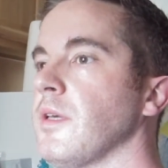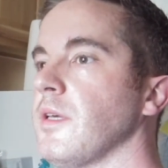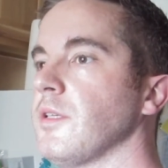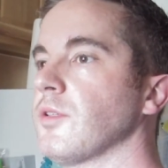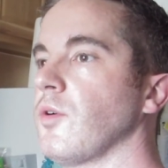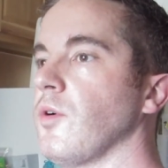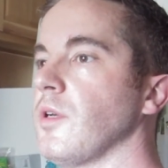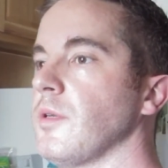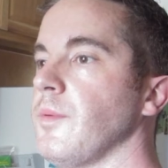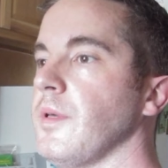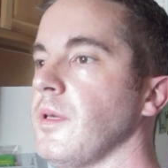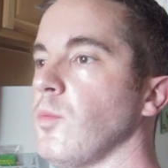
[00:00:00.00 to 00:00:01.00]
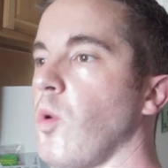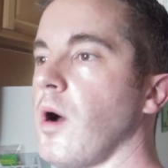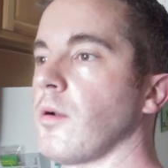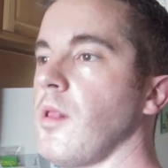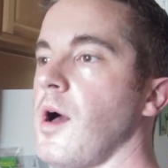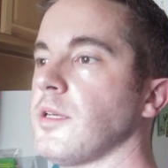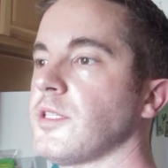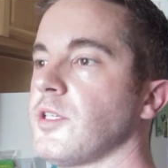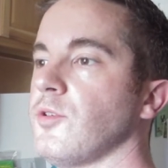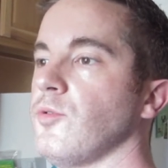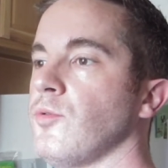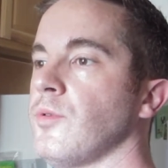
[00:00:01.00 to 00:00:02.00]
is going to be water loss
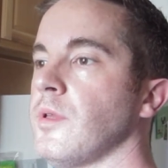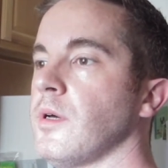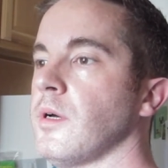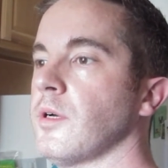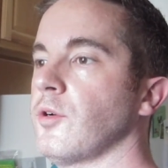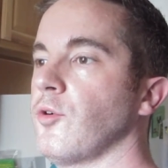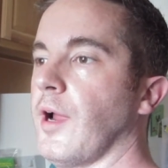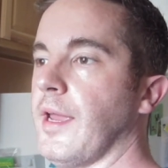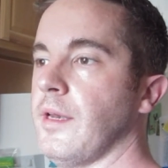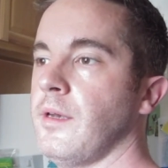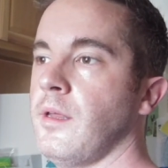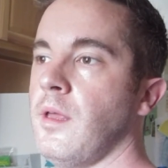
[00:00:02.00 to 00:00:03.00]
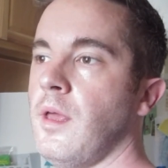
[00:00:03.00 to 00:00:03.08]
to the grain,